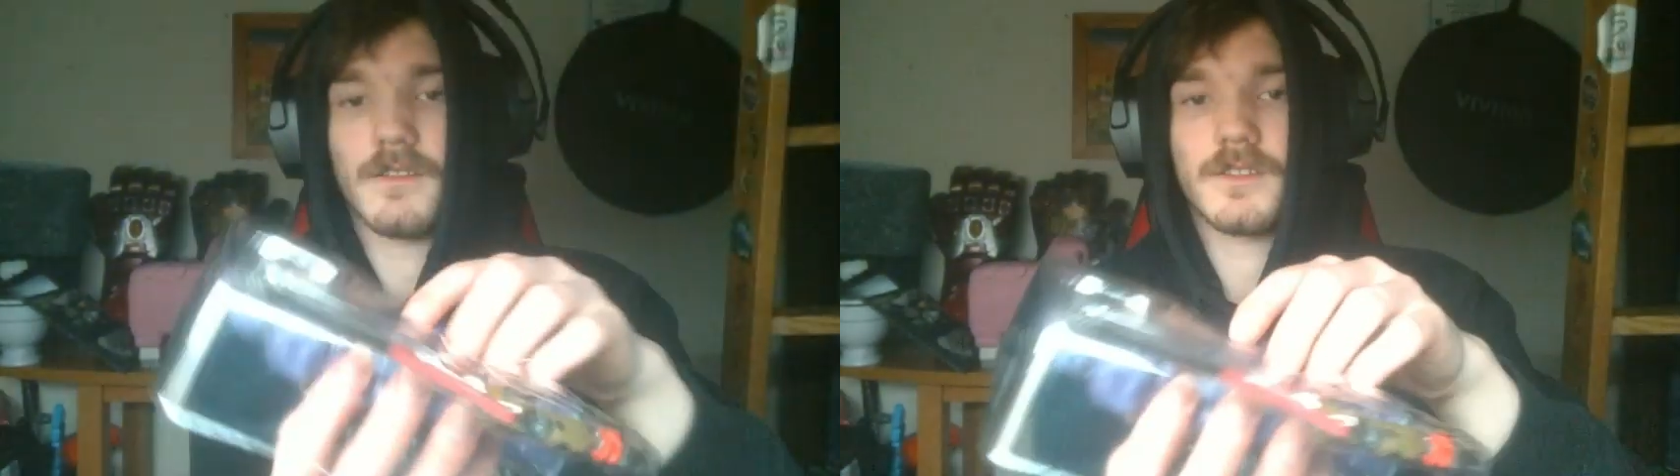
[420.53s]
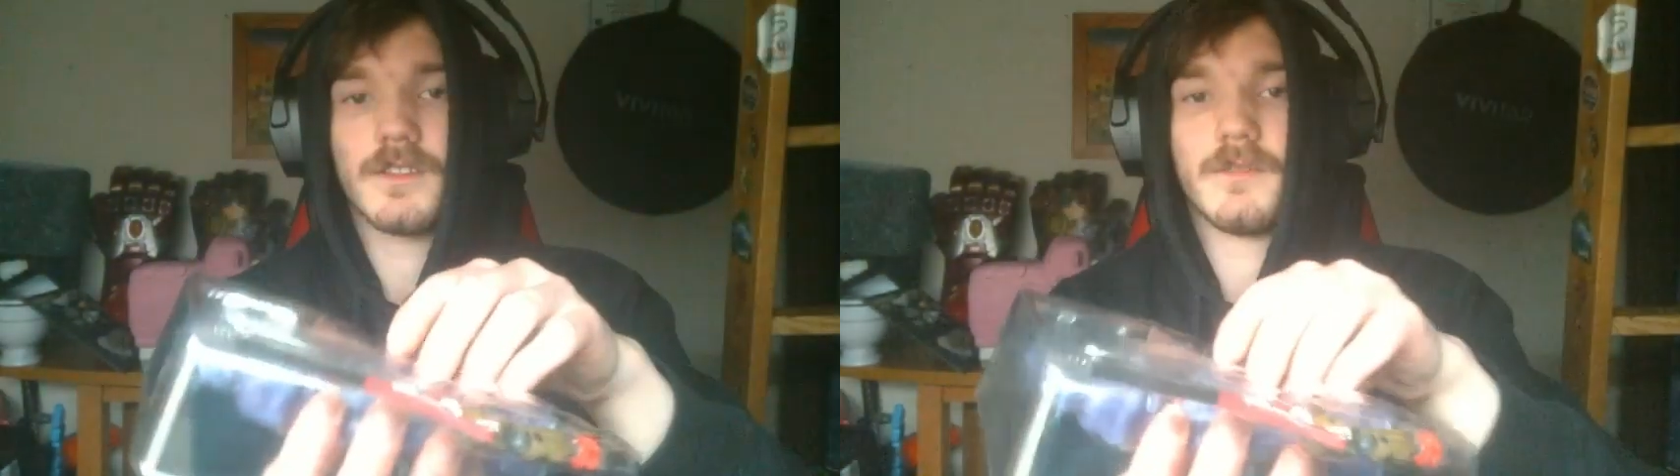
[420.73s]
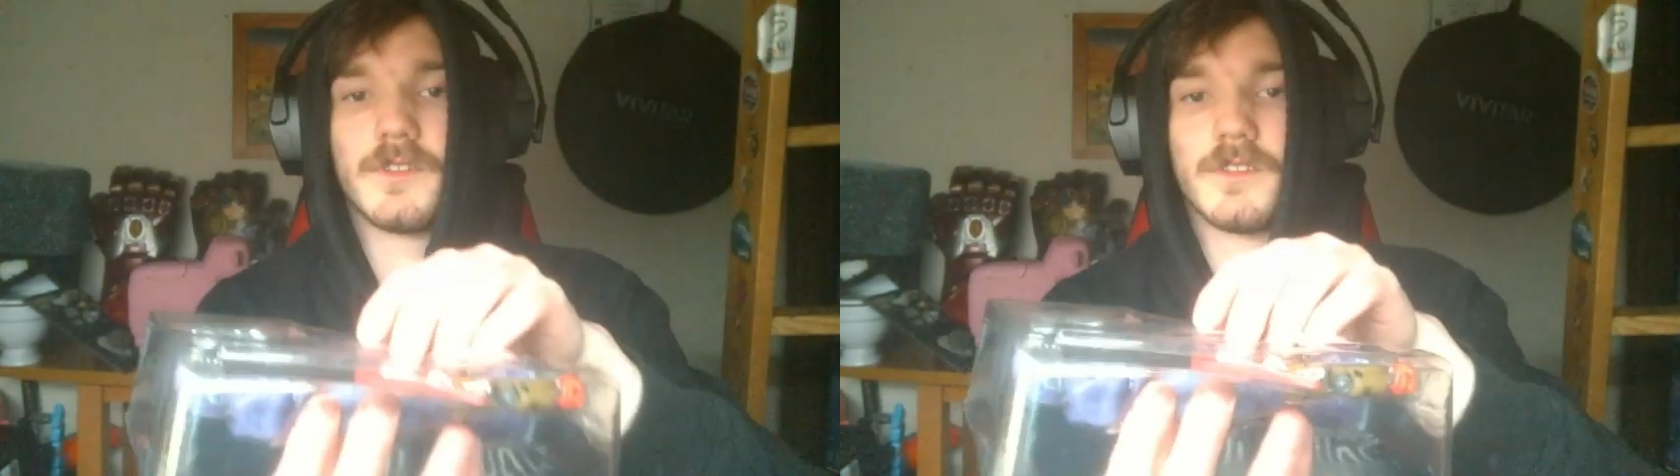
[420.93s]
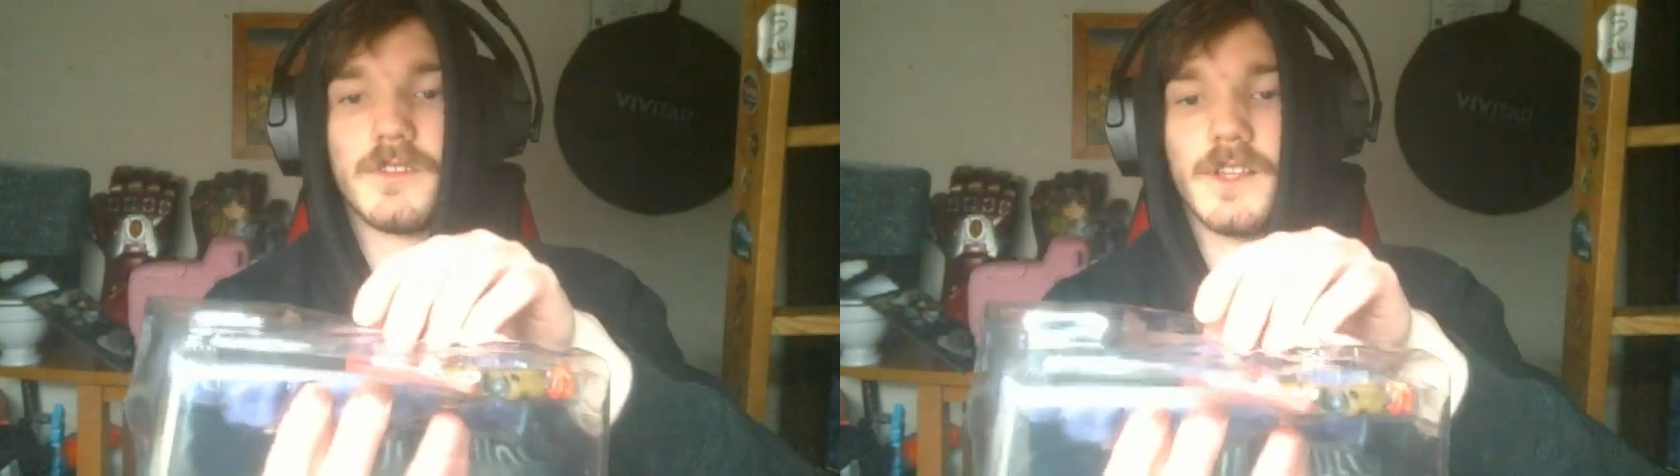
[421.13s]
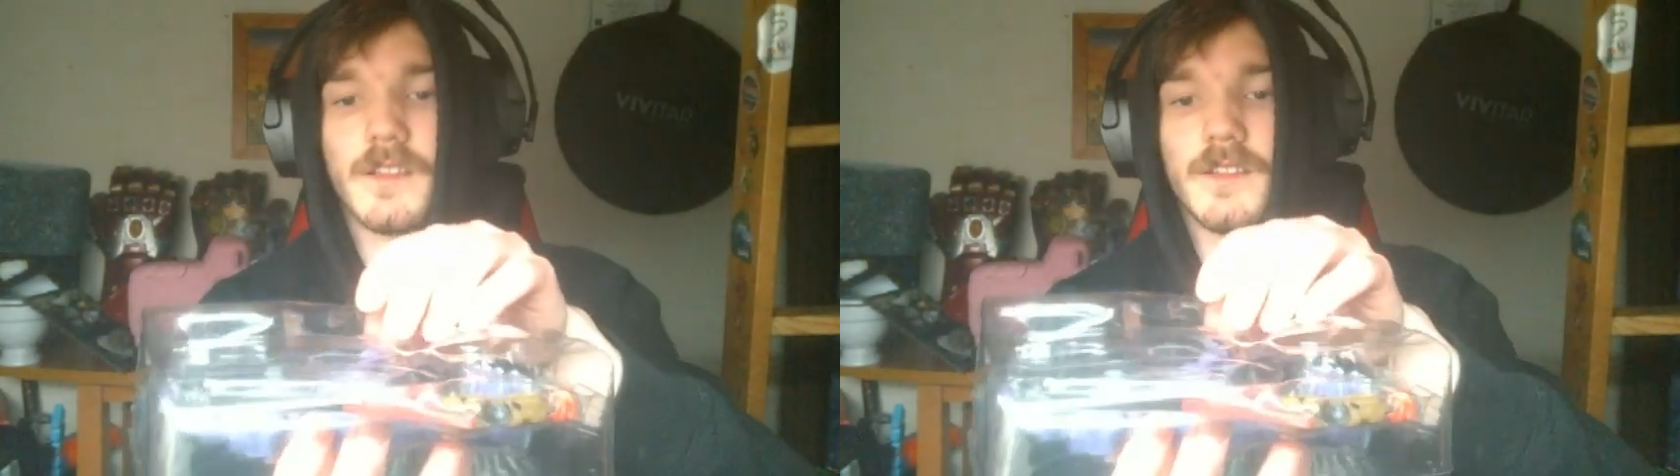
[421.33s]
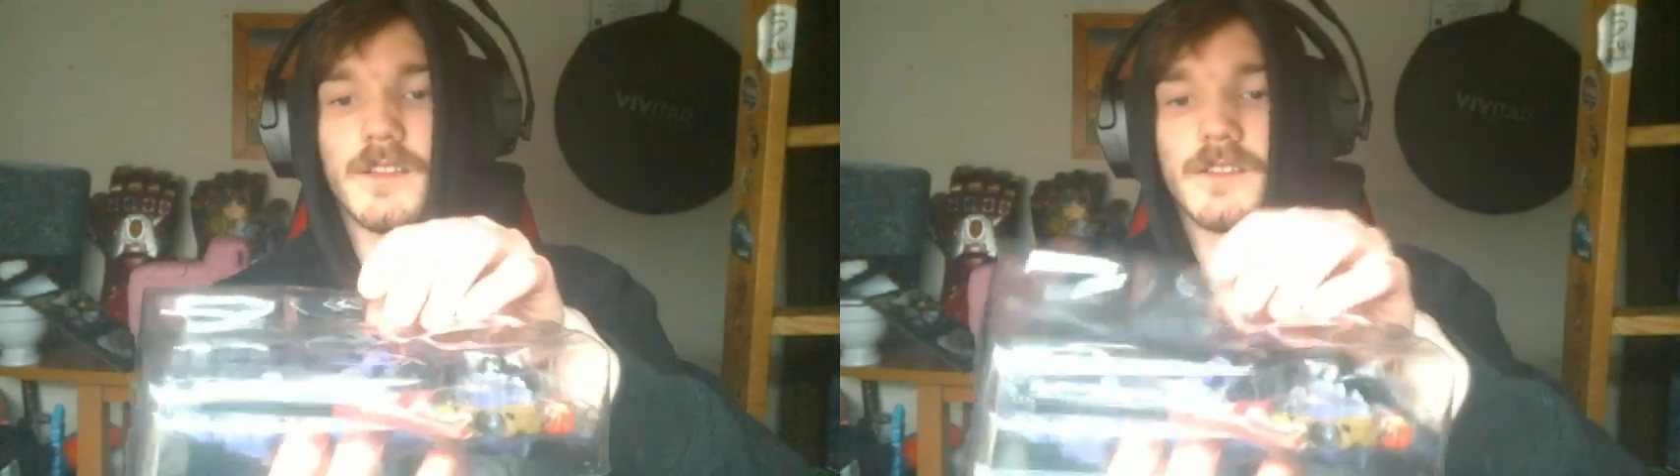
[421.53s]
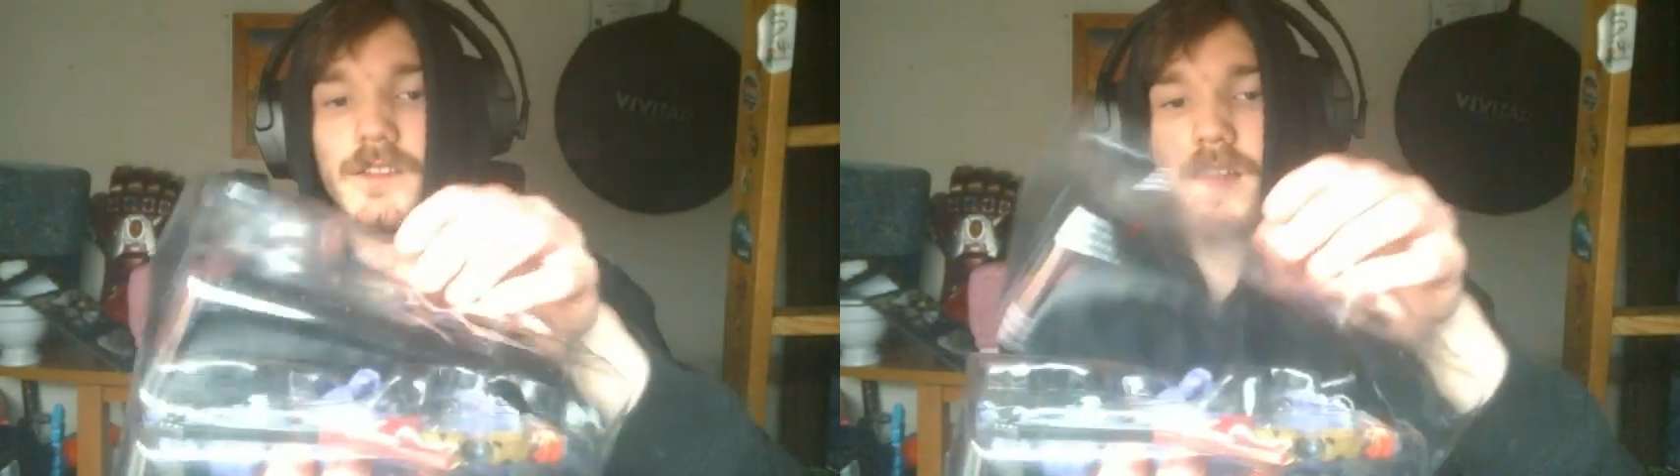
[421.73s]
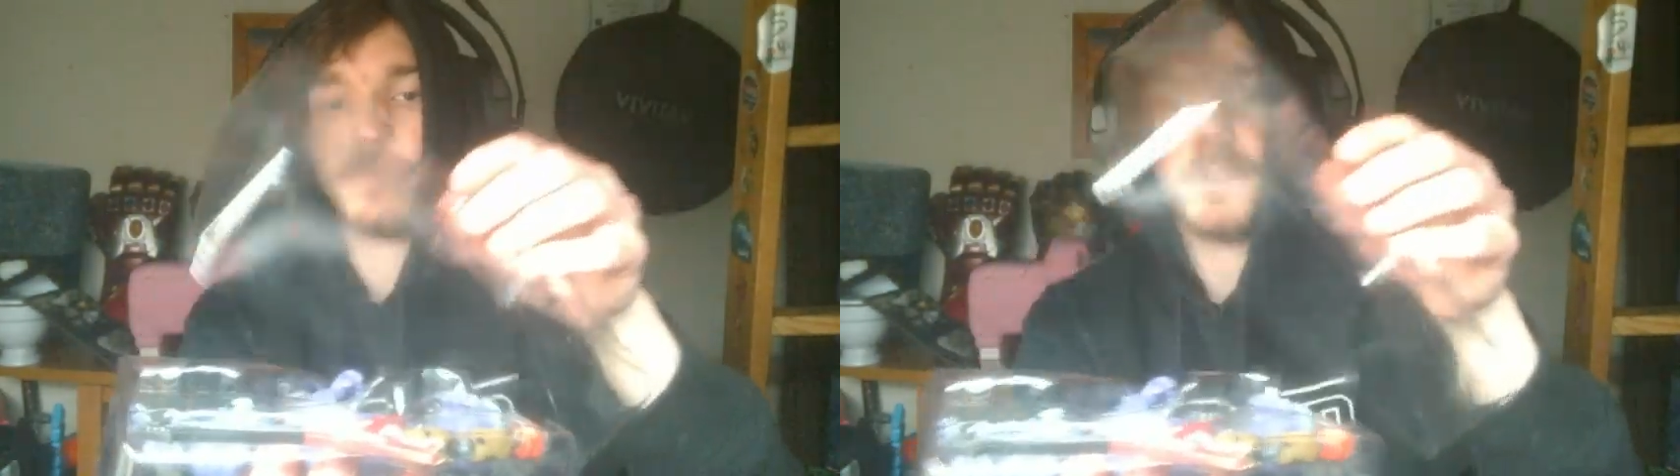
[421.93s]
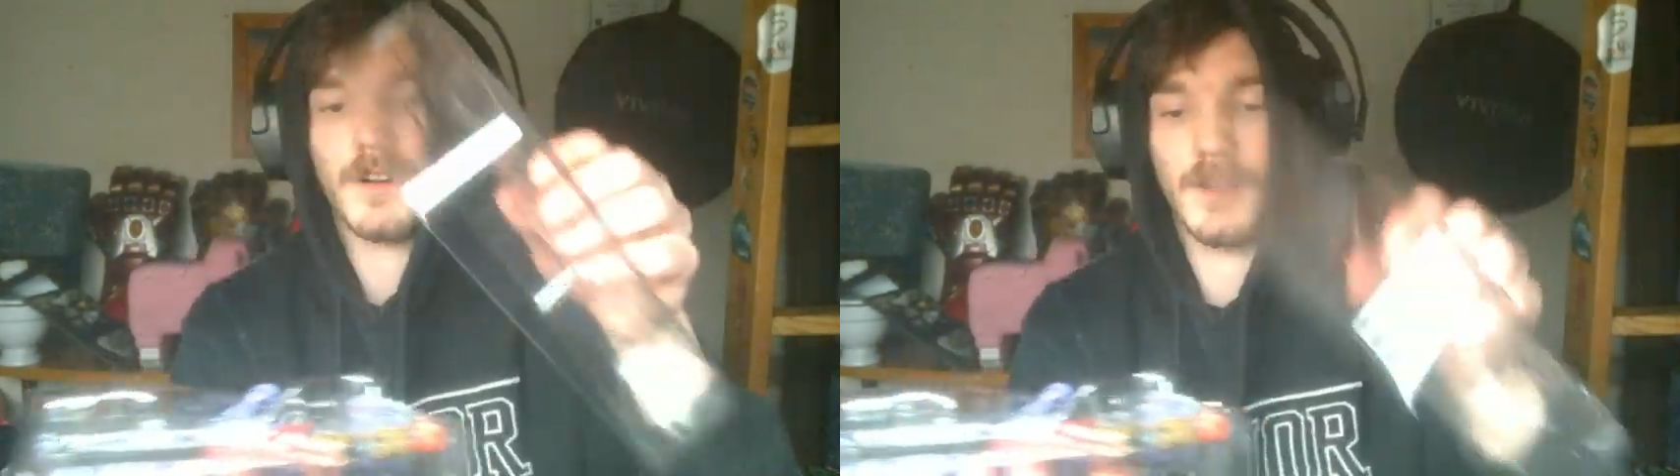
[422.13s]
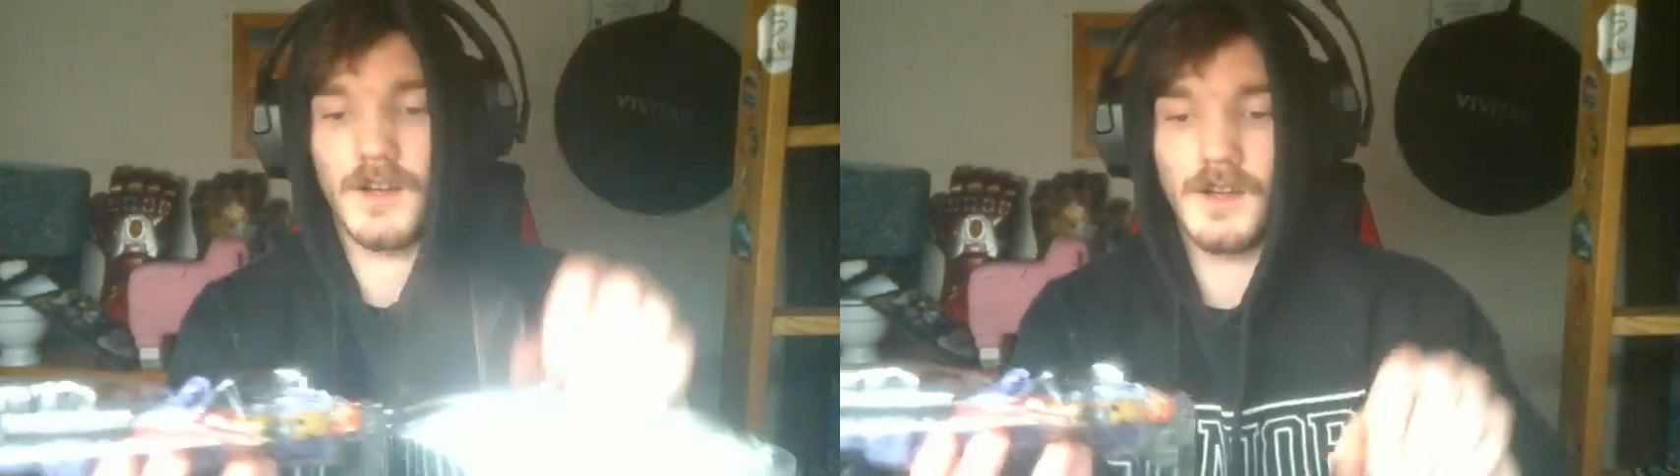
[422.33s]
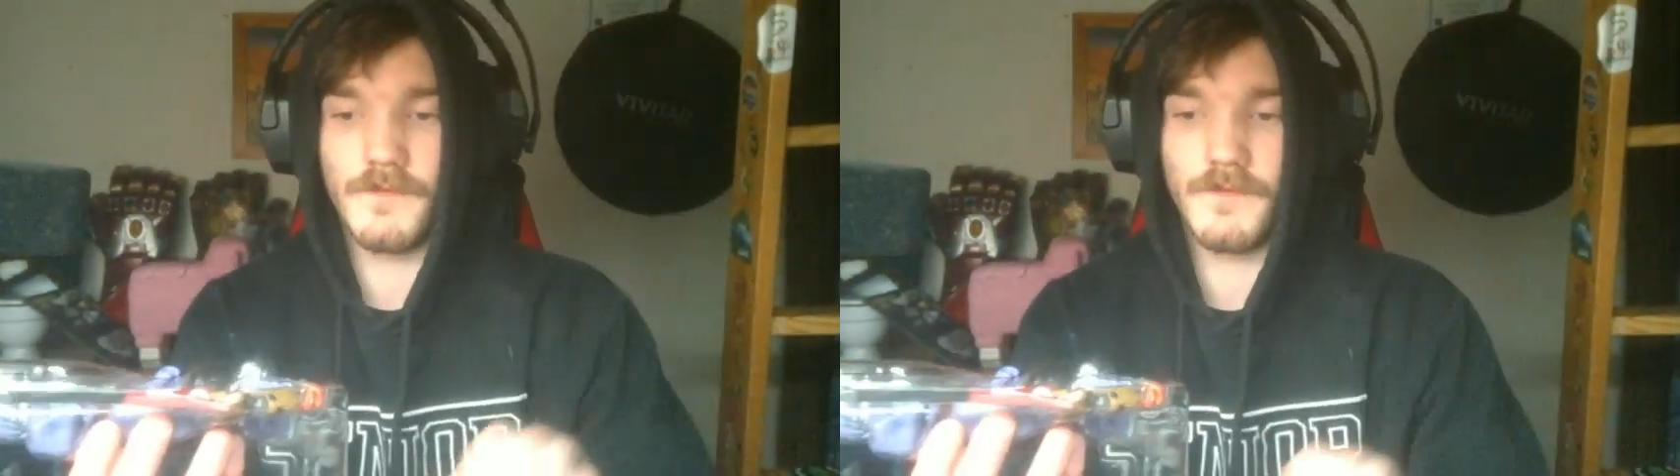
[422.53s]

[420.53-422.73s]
So let me just take this top part off.